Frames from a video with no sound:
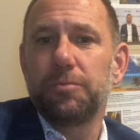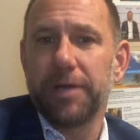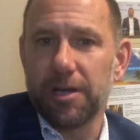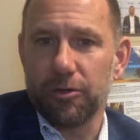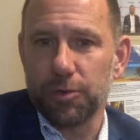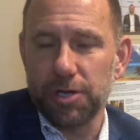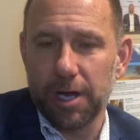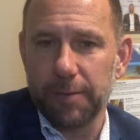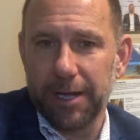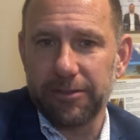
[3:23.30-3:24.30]
because we're
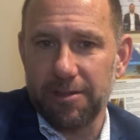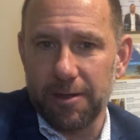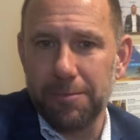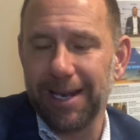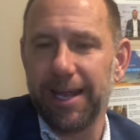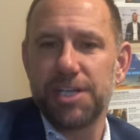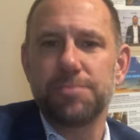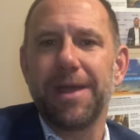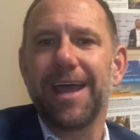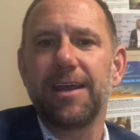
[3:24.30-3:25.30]
talking about this, a middle-aged
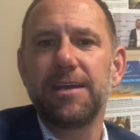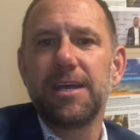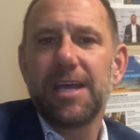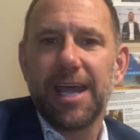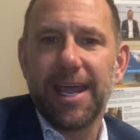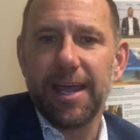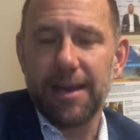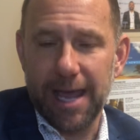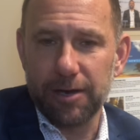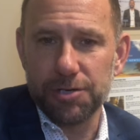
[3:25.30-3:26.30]
man
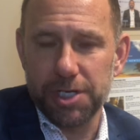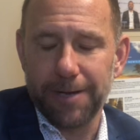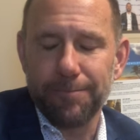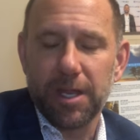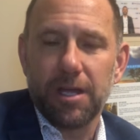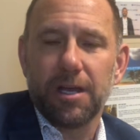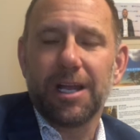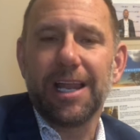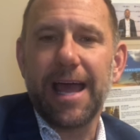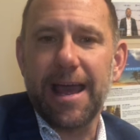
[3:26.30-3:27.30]
and energy.
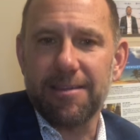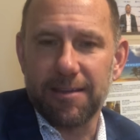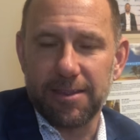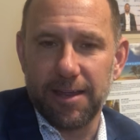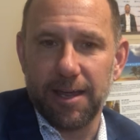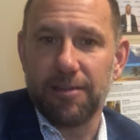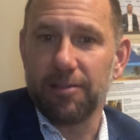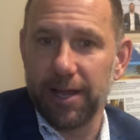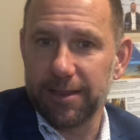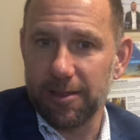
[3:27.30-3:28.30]
Classic things
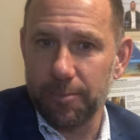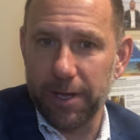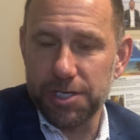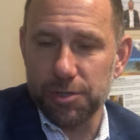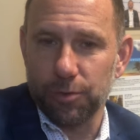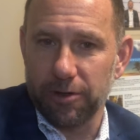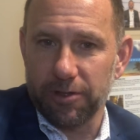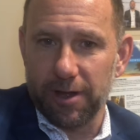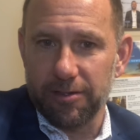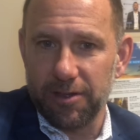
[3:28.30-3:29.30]
like this patient we're
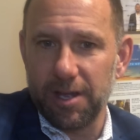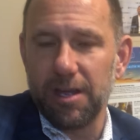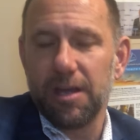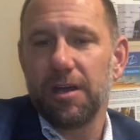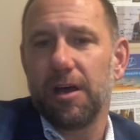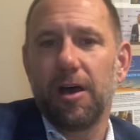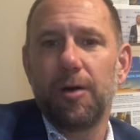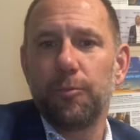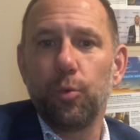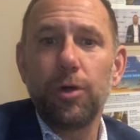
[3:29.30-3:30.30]
discussing
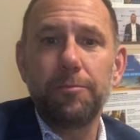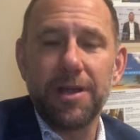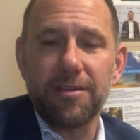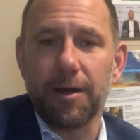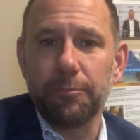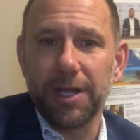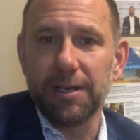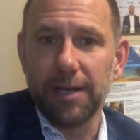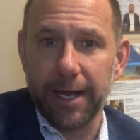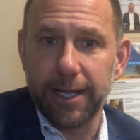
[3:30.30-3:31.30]
would be
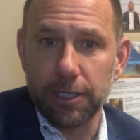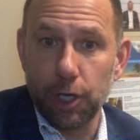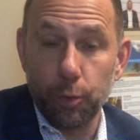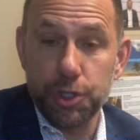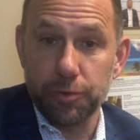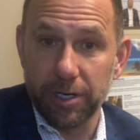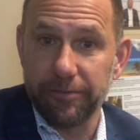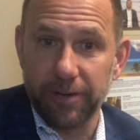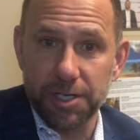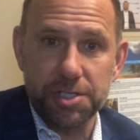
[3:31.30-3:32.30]
something like low adrenal
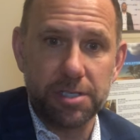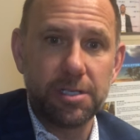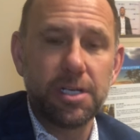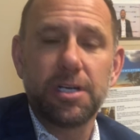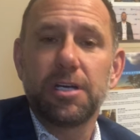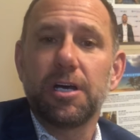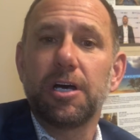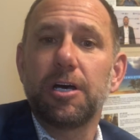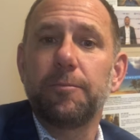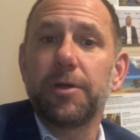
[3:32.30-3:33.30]
function.
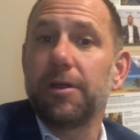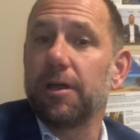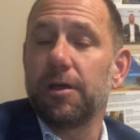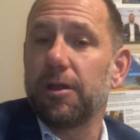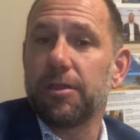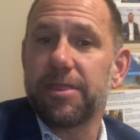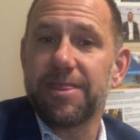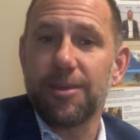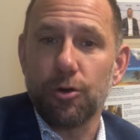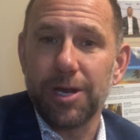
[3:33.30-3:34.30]

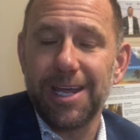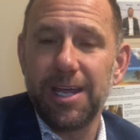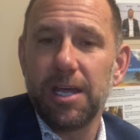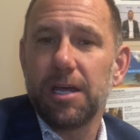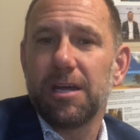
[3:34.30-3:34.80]
30